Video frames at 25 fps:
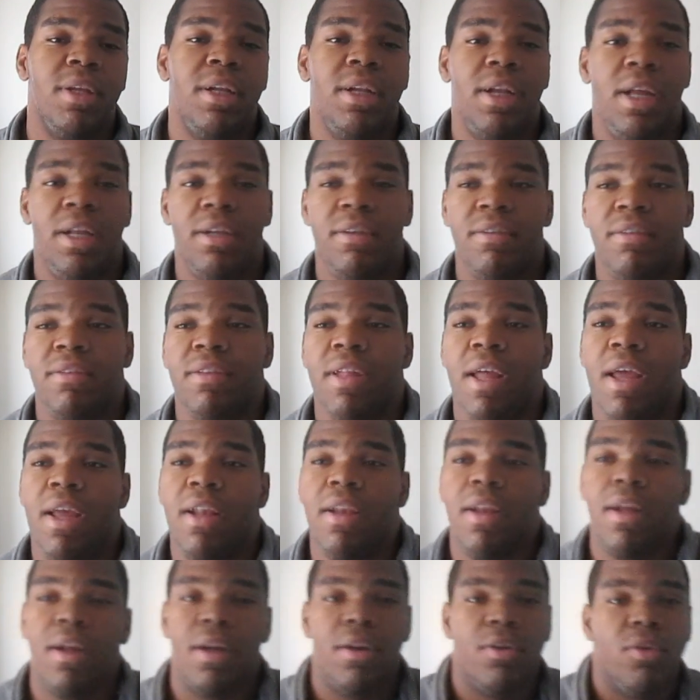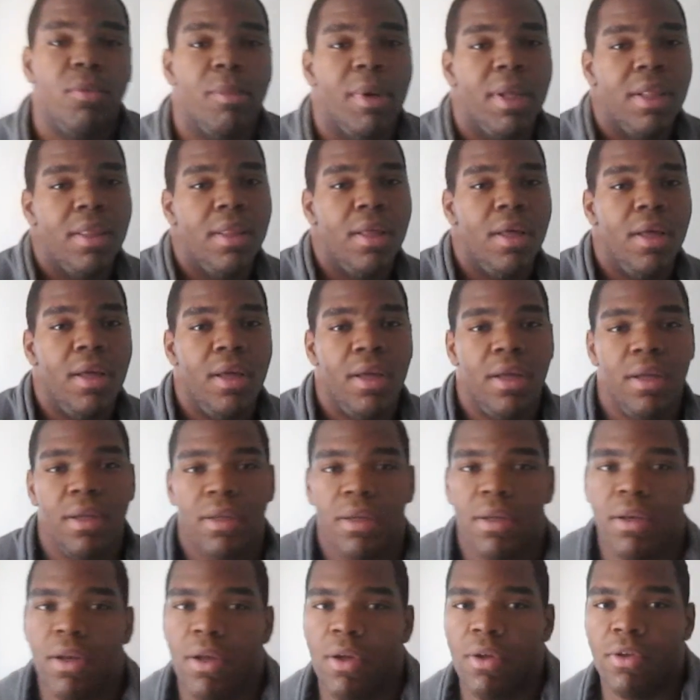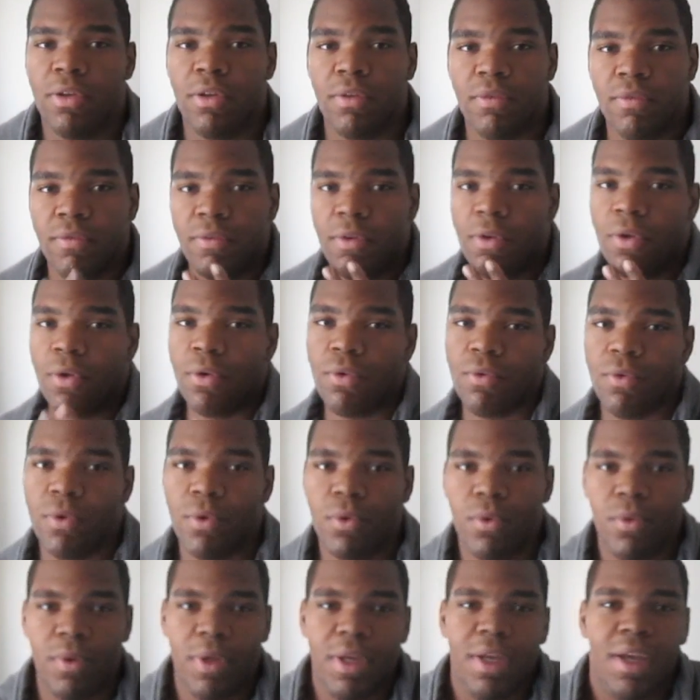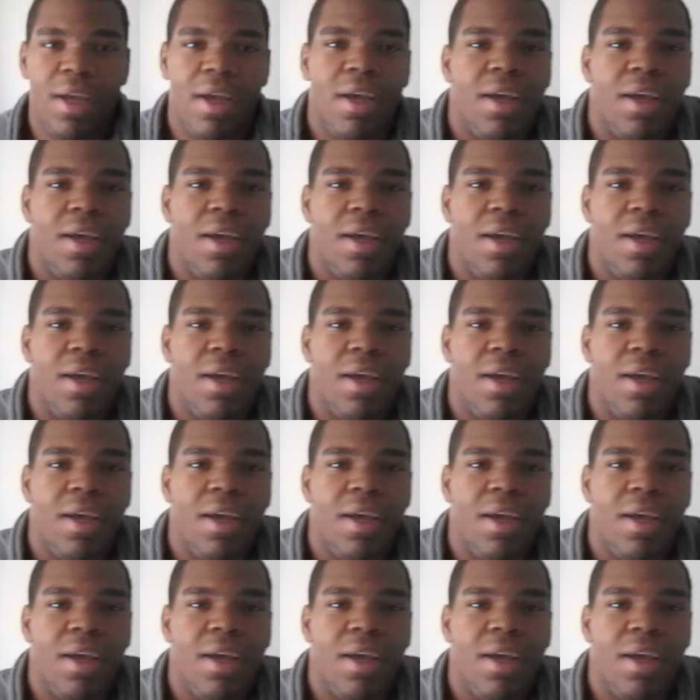and I just stand there and do my thing, just vlog real quick.